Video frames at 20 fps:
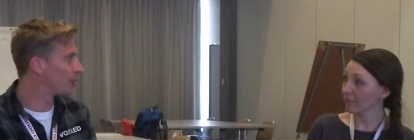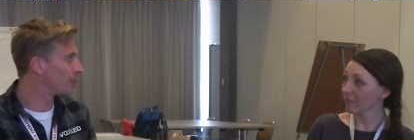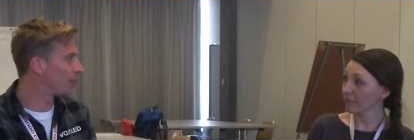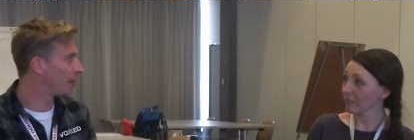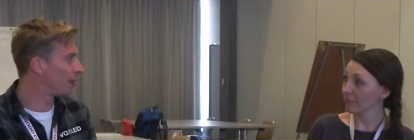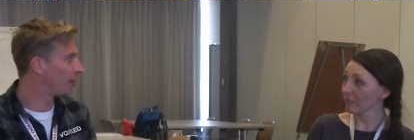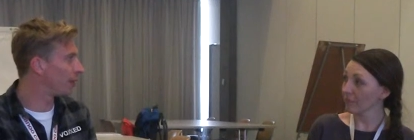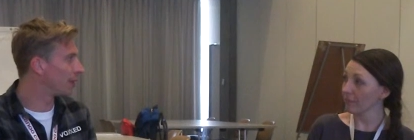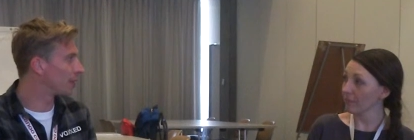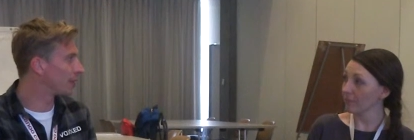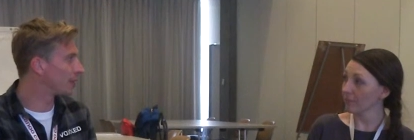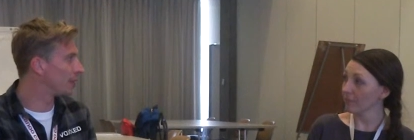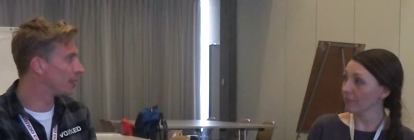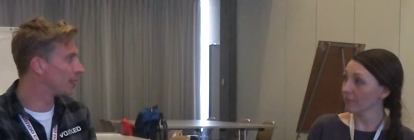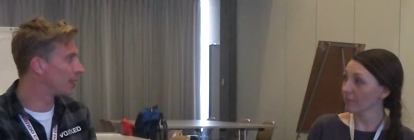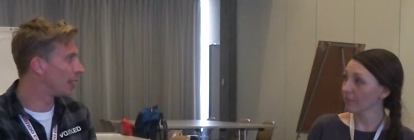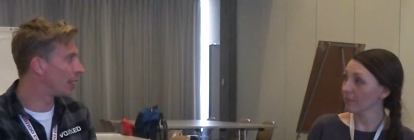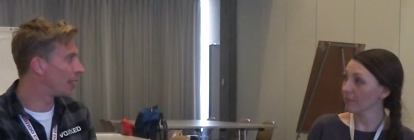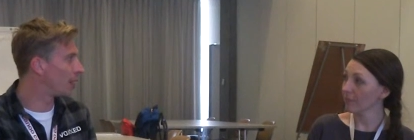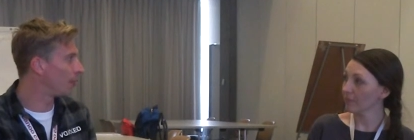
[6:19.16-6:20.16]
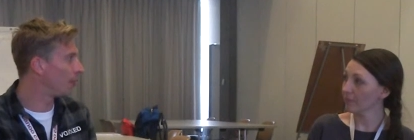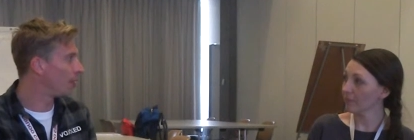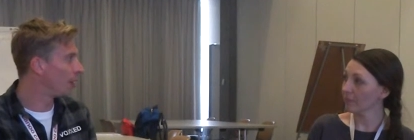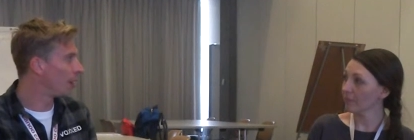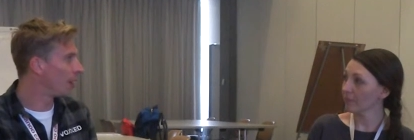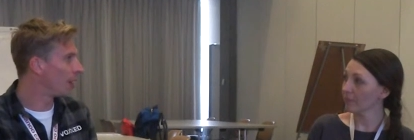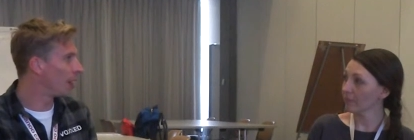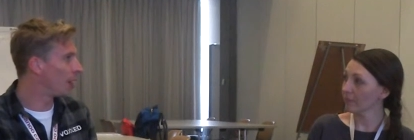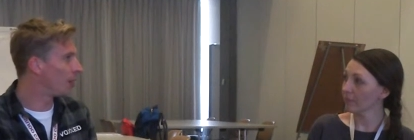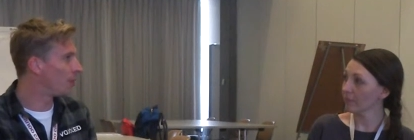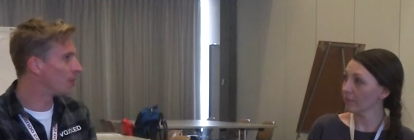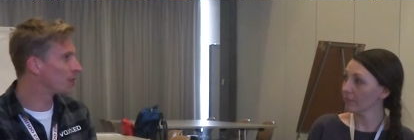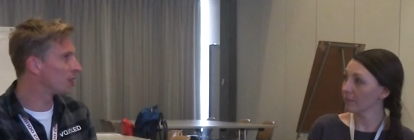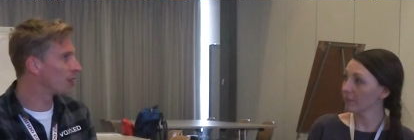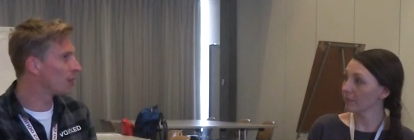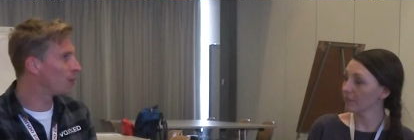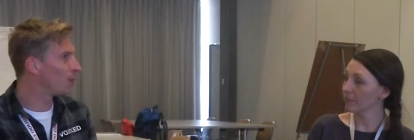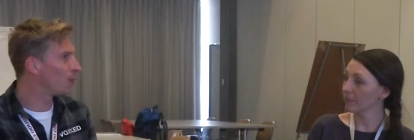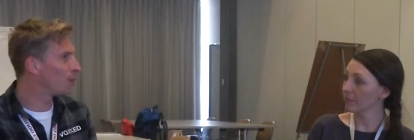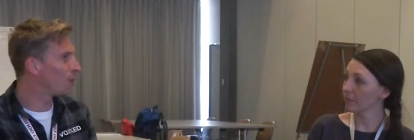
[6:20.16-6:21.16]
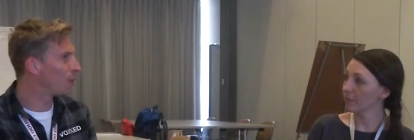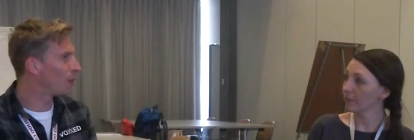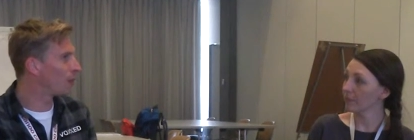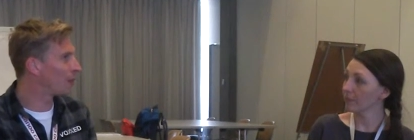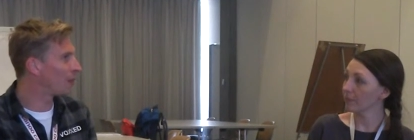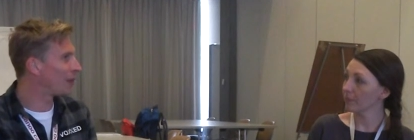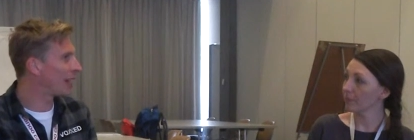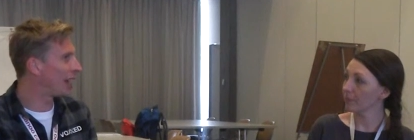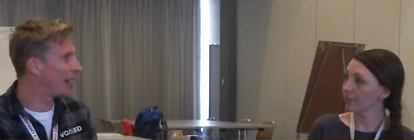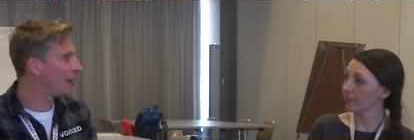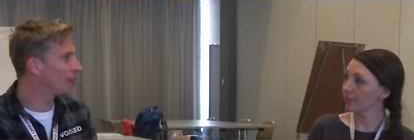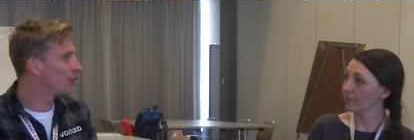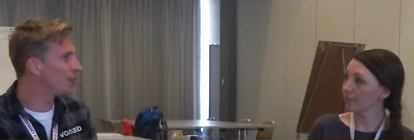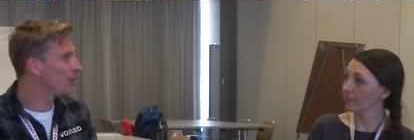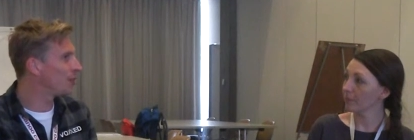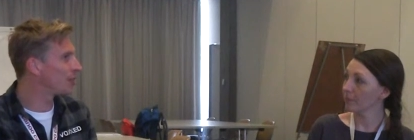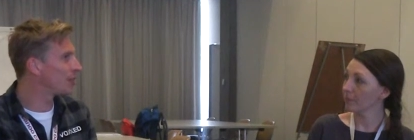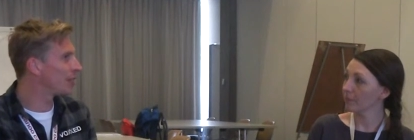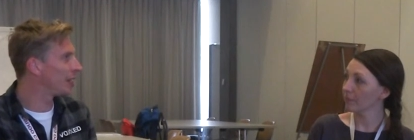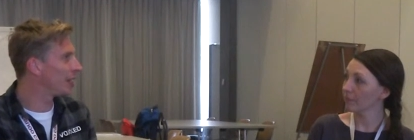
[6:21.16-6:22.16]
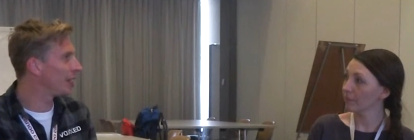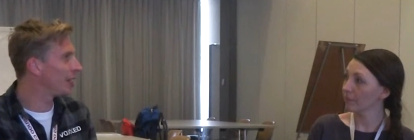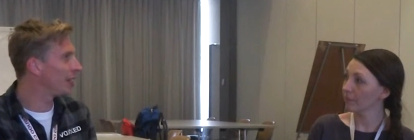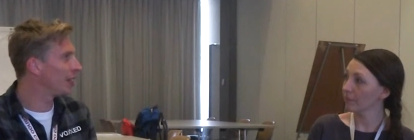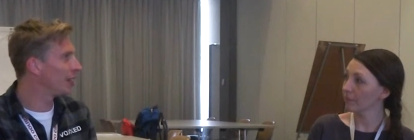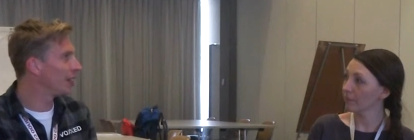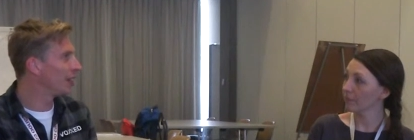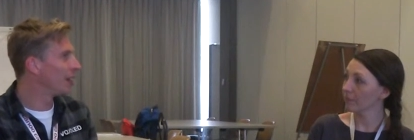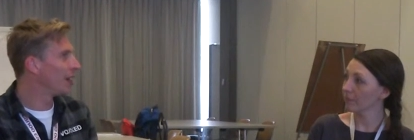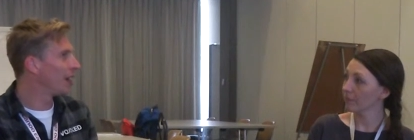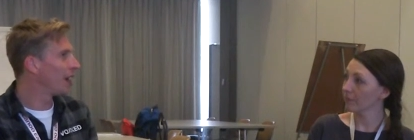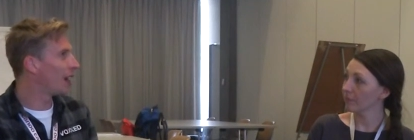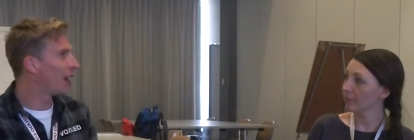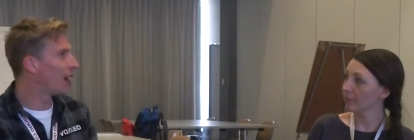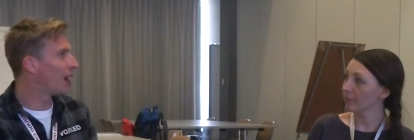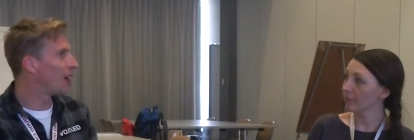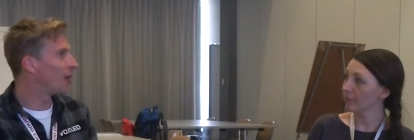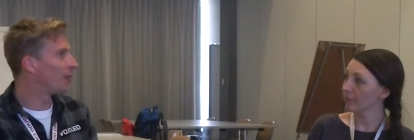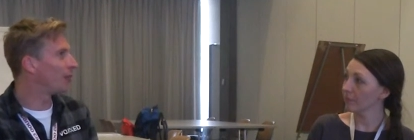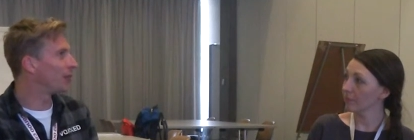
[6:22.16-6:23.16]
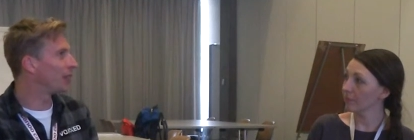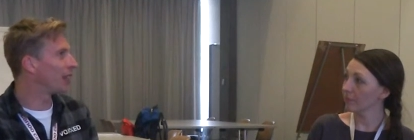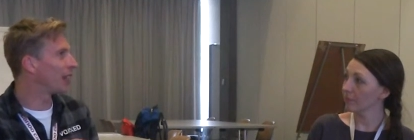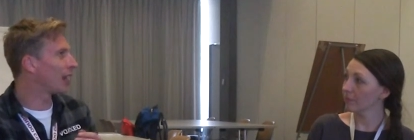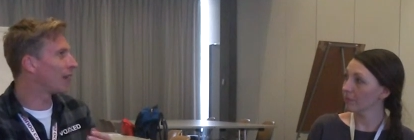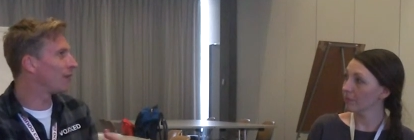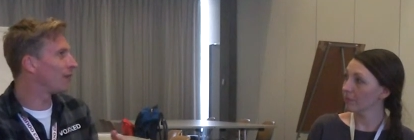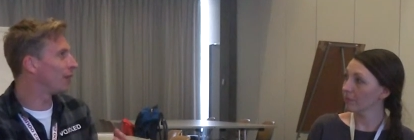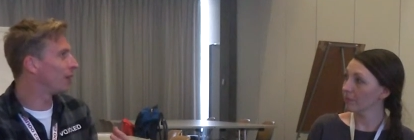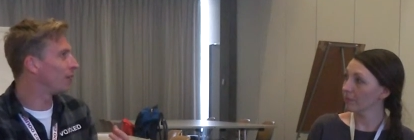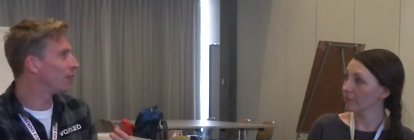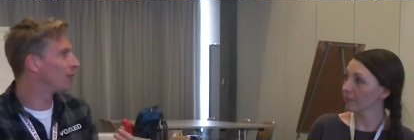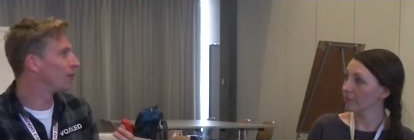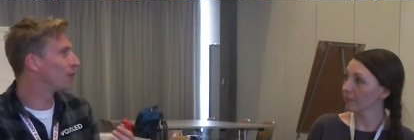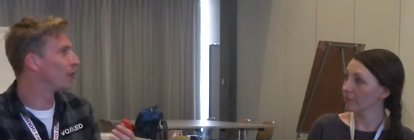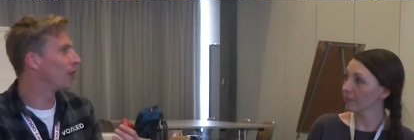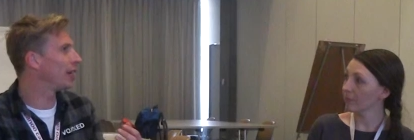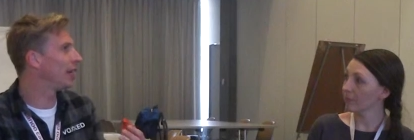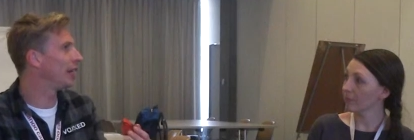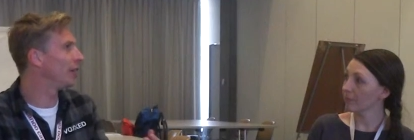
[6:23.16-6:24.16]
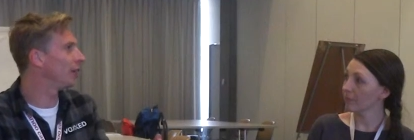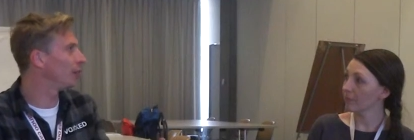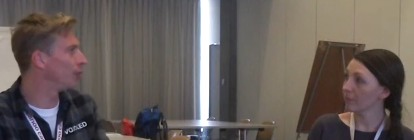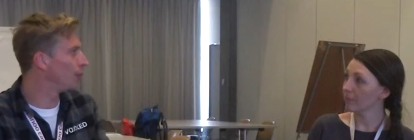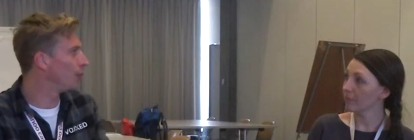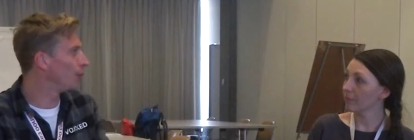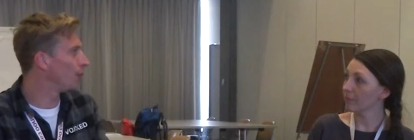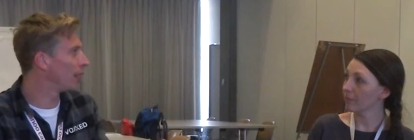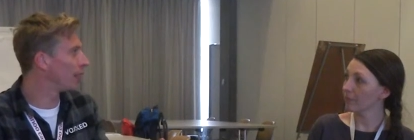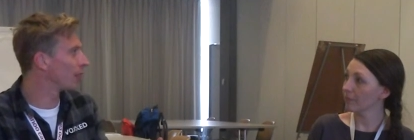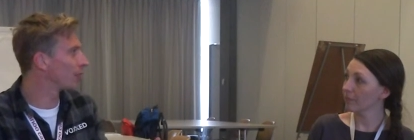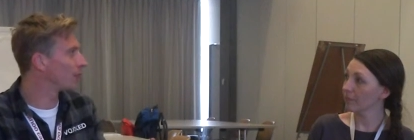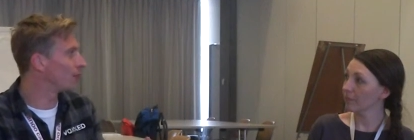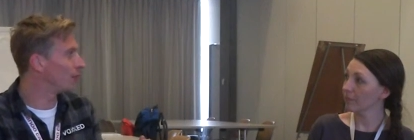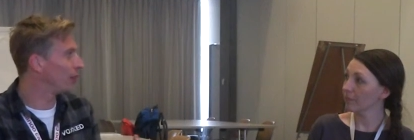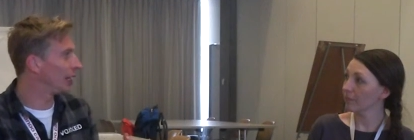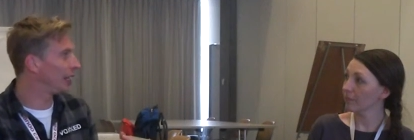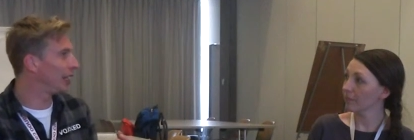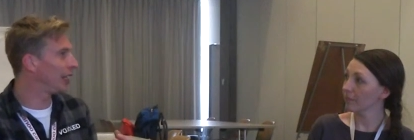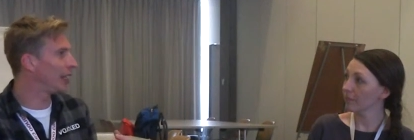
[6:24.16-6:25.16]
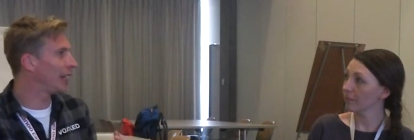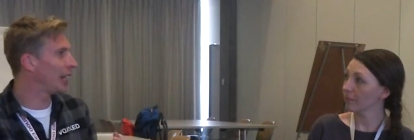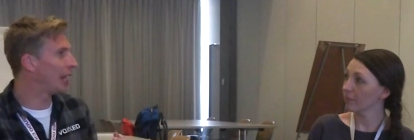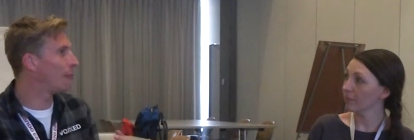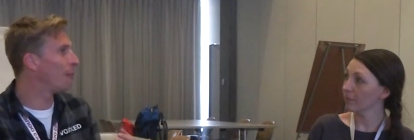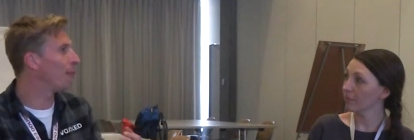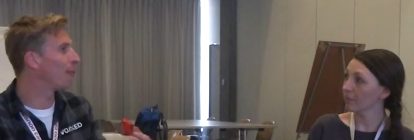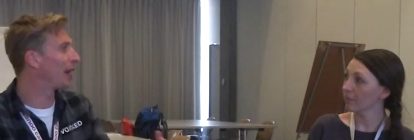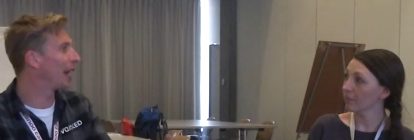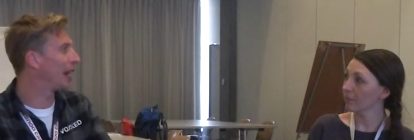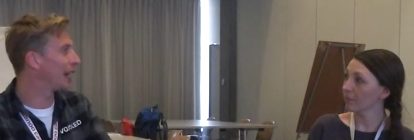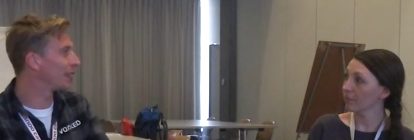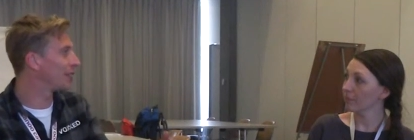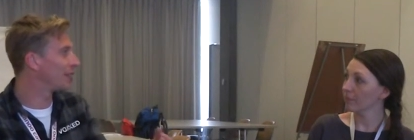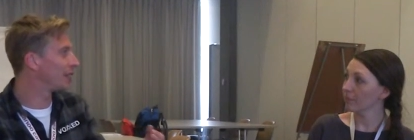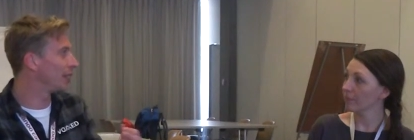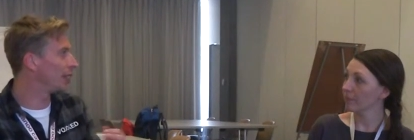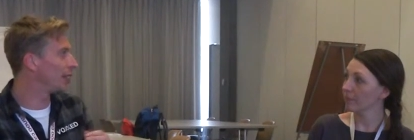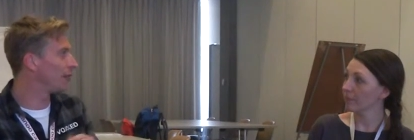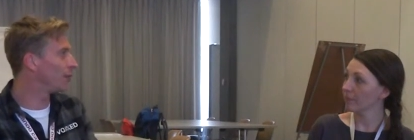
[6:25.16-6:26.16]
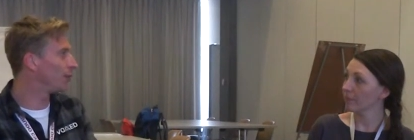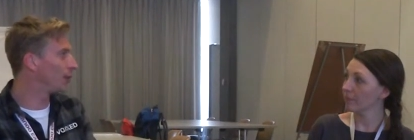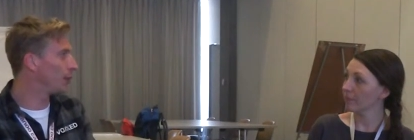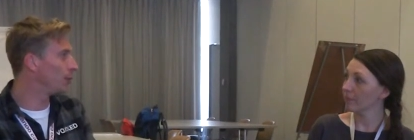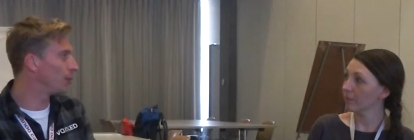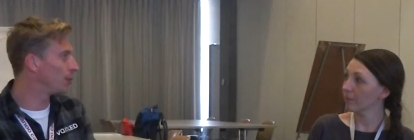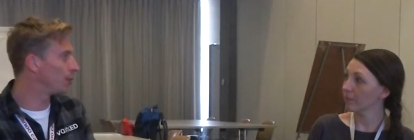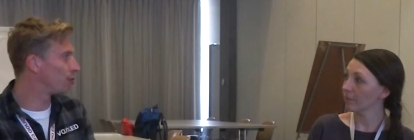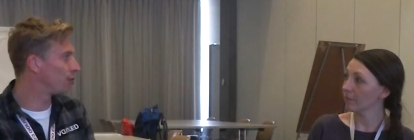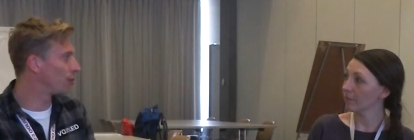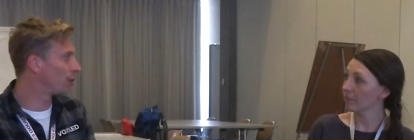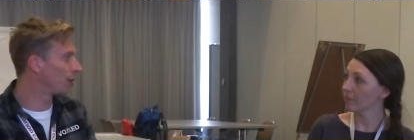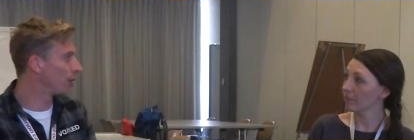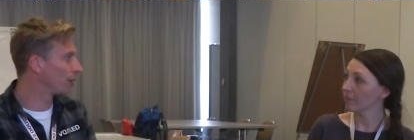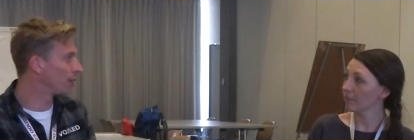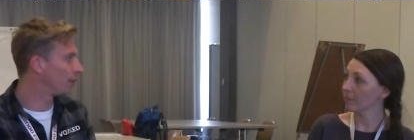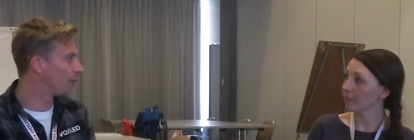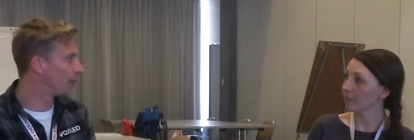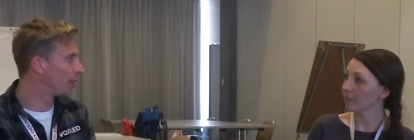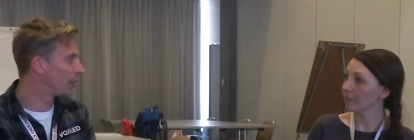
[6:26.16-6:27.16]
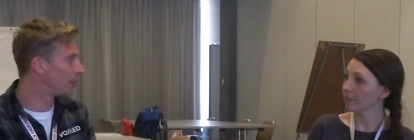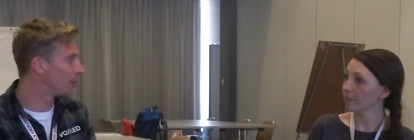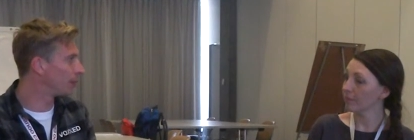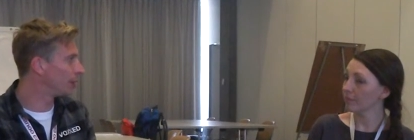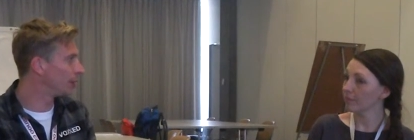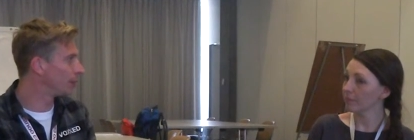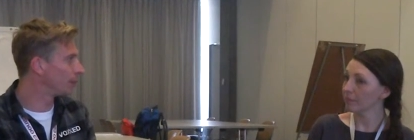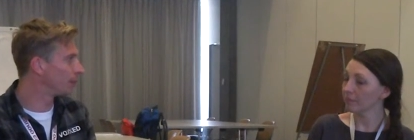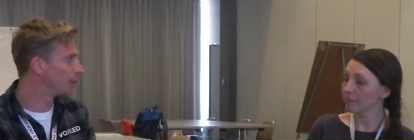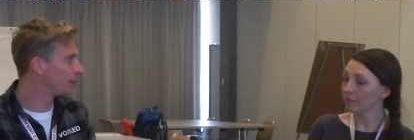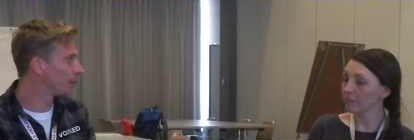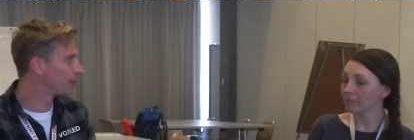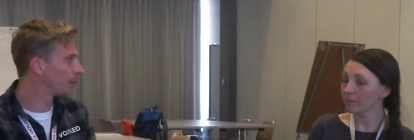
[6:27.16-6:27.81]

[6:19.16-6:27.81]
Speaker 1: experiences now. Um, so how do you see um, the advent of great UX really impacting future product development?